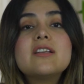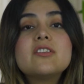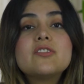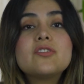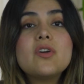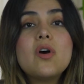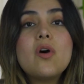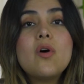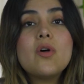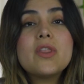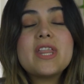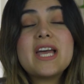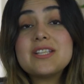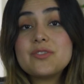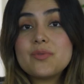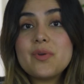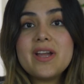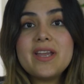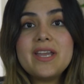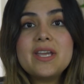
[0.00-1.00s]
So
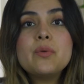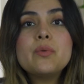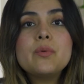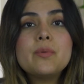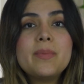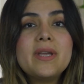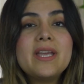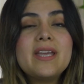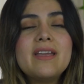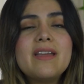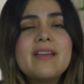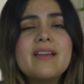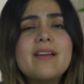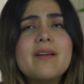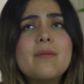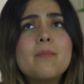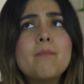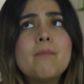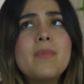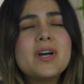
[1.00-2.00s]
that's why it will be
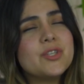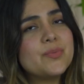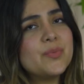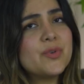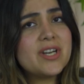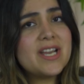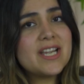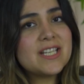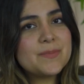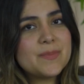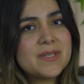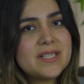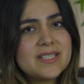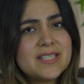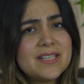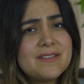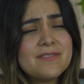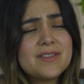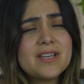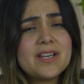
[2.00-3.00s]
much more
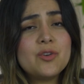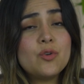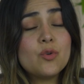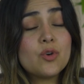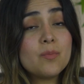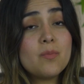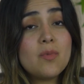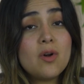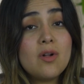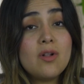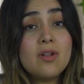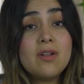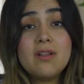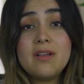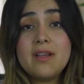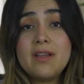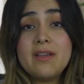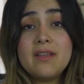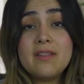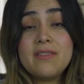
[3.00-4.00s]
expensive than
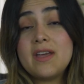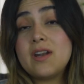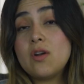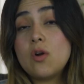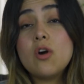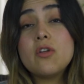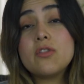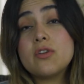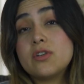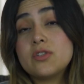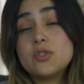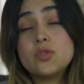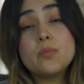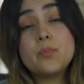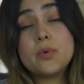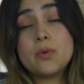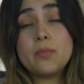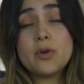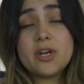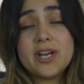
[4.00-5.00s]
normal than other
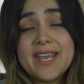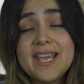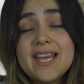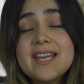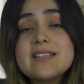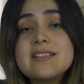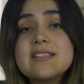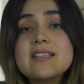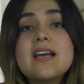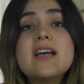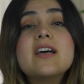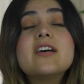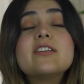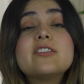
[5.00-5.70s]
supermarkets.